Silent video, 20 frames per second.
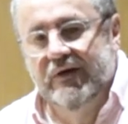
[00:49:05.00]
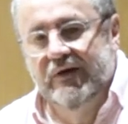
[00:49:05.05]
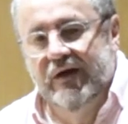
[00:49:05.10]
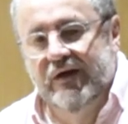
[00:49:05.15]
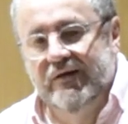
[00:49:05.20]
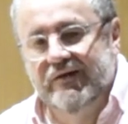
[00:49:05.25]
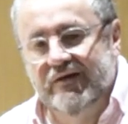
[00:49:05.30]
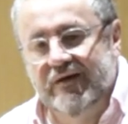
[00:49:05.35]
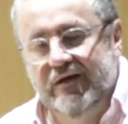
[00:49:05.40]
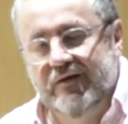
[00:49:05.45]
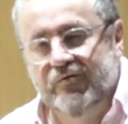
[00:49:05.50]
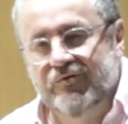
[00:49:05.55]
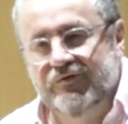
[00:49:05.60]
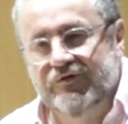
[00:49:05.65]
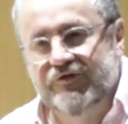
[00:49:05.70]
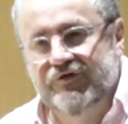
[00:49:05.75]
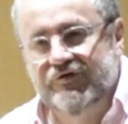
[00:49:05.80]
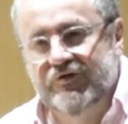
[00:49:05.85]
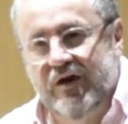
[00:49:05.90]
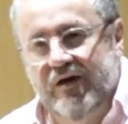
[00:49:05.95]
I think it was
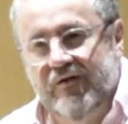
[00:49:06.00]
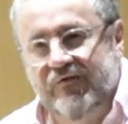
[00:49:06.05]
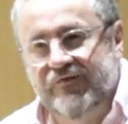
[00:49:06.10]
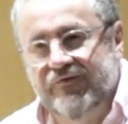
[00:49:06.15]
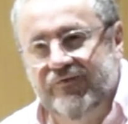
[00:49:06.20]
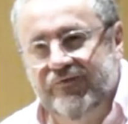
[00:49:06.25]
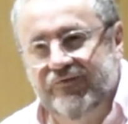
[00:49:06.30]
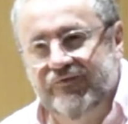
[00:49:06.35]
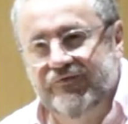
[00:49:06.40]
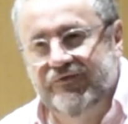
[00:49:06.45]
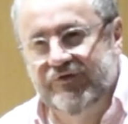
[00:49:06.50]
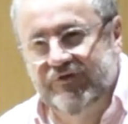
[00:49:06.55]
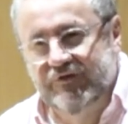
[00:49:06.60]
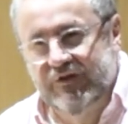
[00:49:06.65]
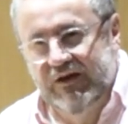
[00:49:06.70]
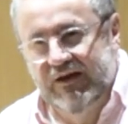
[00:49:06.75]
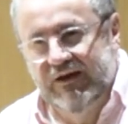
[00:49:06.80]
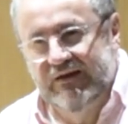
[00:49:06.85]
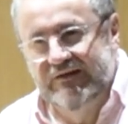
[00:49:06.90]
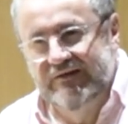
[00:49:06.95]
Shef
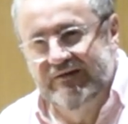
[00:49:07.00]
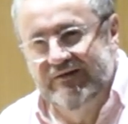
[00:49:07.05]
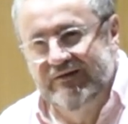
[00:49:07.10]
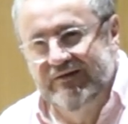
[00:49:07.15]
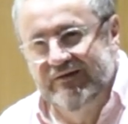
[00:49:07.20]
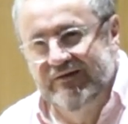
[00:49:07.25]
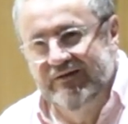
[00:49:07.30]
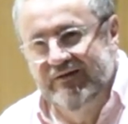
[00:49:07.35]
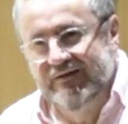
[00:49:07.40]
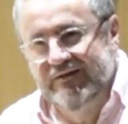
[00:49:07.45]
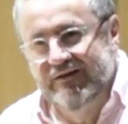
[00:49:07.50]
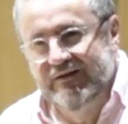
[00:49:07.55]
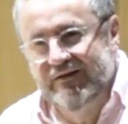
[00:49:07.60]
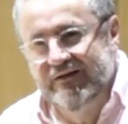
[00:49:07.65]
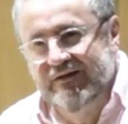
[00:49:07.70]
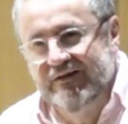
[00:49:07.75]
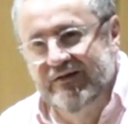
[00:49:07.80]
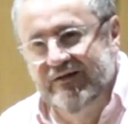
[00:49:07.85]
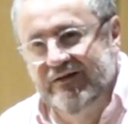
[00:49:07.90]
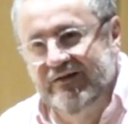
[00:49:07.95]
Six
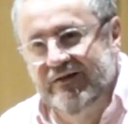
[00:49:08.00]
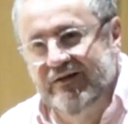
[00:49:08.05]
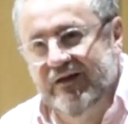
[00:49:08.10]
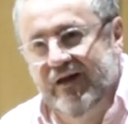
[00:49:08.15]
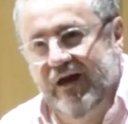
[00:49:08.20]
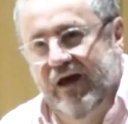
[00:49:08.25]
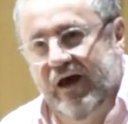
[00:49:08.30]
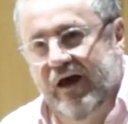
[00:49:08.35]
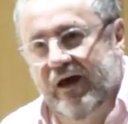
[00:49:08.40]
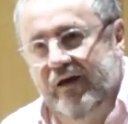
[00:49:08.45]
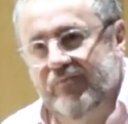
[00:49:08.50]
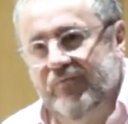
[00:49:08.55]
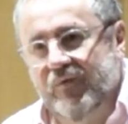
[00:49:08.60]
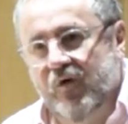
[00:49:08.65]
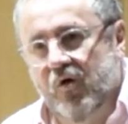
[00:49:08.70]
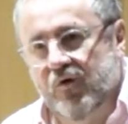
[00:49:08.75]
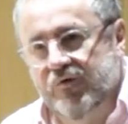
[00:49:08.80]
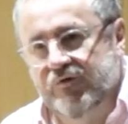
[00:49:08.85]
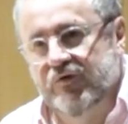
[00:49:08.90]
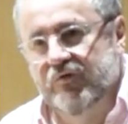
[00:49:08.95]
um,
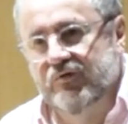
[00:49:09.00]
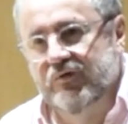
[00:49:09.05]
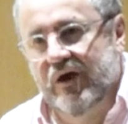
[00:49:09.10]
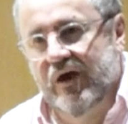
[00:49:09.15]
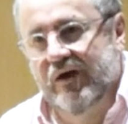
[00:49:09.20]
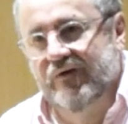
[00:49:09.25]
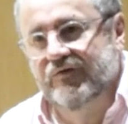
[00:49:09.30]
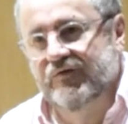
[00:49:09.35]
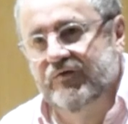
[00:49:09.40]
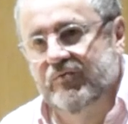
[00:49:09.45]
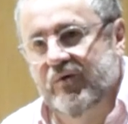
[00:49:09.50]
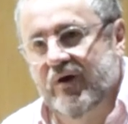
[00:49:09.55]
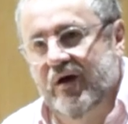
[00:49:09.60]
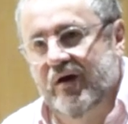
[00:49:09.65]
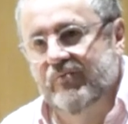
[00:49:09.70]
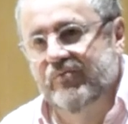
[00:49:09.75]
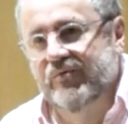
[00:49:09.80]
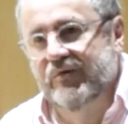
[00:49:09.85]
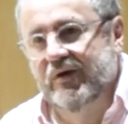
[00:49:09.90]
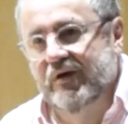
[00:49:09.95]
also gave some
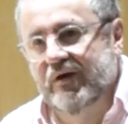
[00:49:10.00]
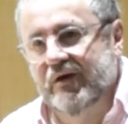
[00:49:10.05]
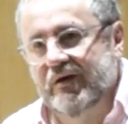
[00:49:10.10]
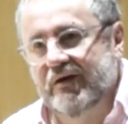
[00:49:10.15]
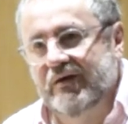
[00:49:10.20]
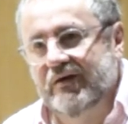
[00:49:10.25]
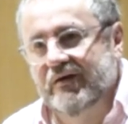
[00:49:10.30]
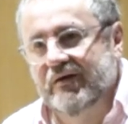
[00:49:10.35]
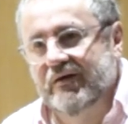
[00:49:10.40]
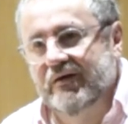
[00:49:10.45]
RPE.